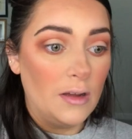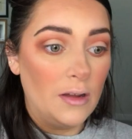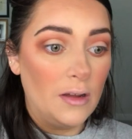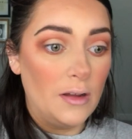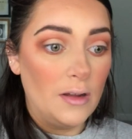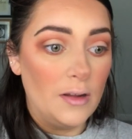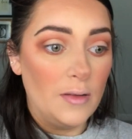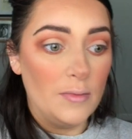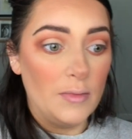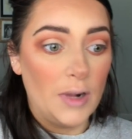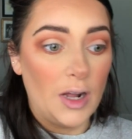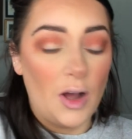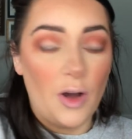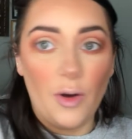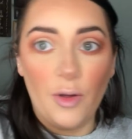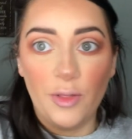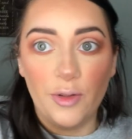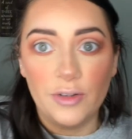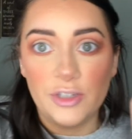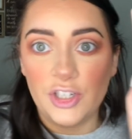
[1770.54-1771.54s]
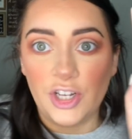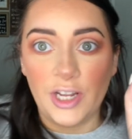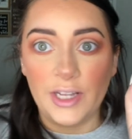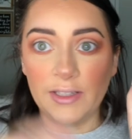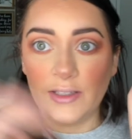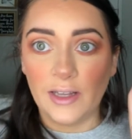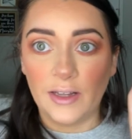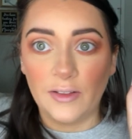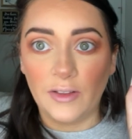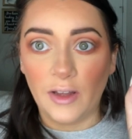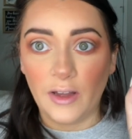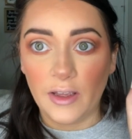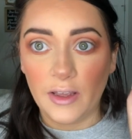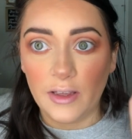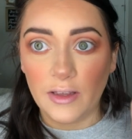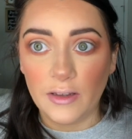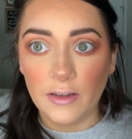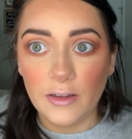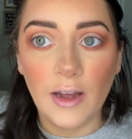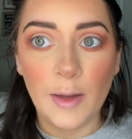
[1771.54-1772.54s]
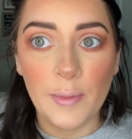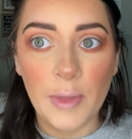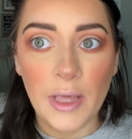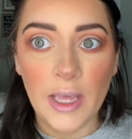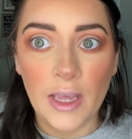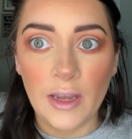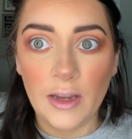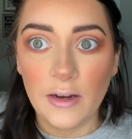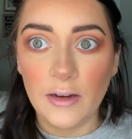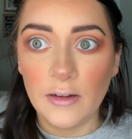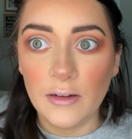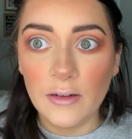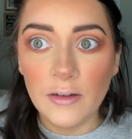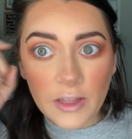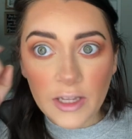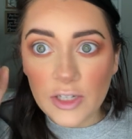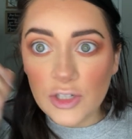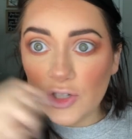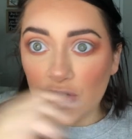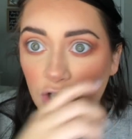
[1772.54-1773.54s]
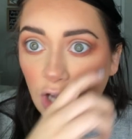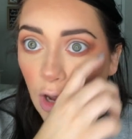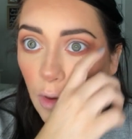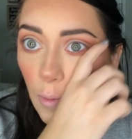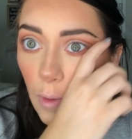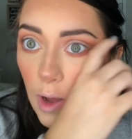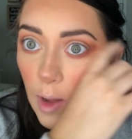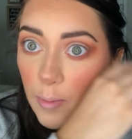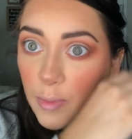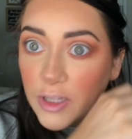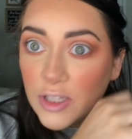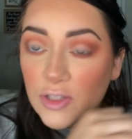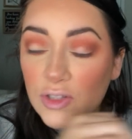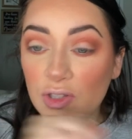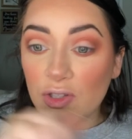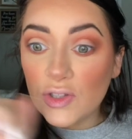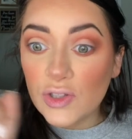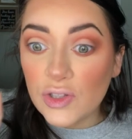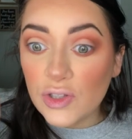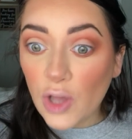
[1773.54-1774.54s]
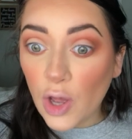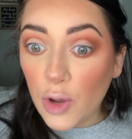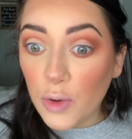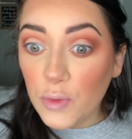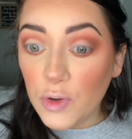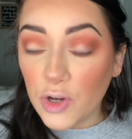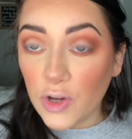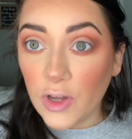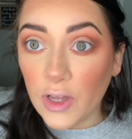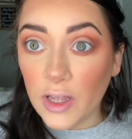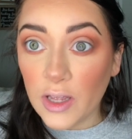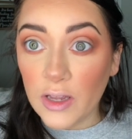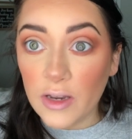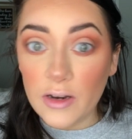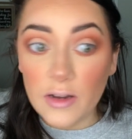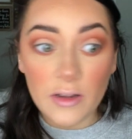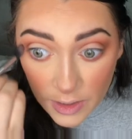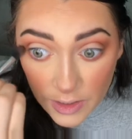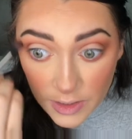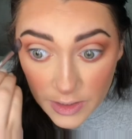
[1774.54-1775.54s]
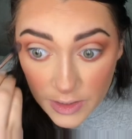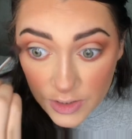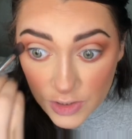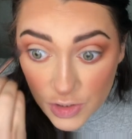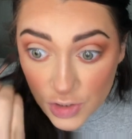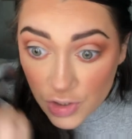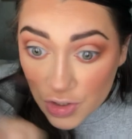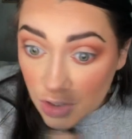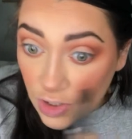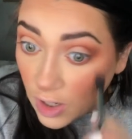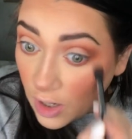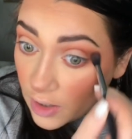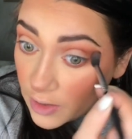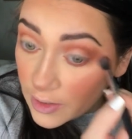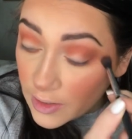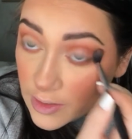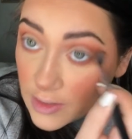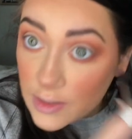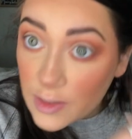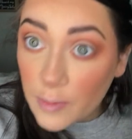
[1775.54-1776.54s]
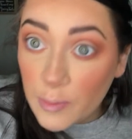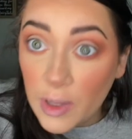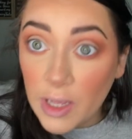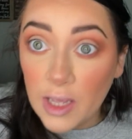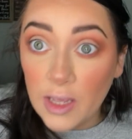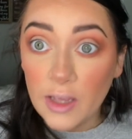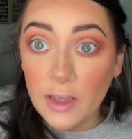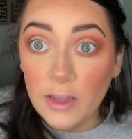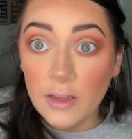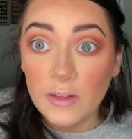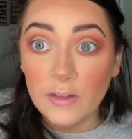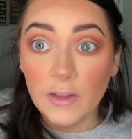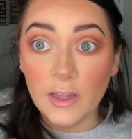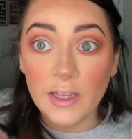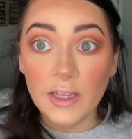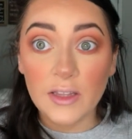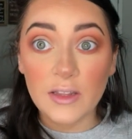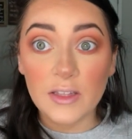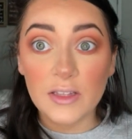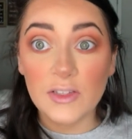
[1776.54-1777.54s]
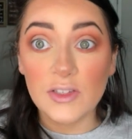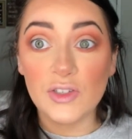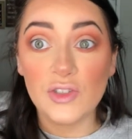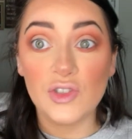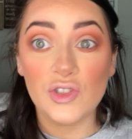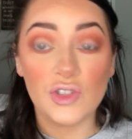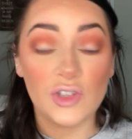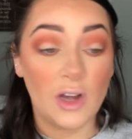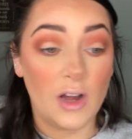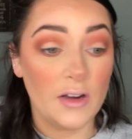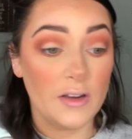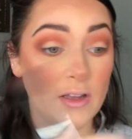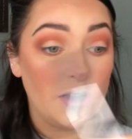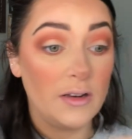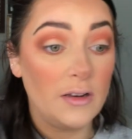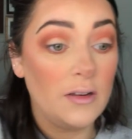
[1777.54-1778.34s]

Um, all the shades I like. I mean, they show up so good. It is shocking to me. Like, this is shocking.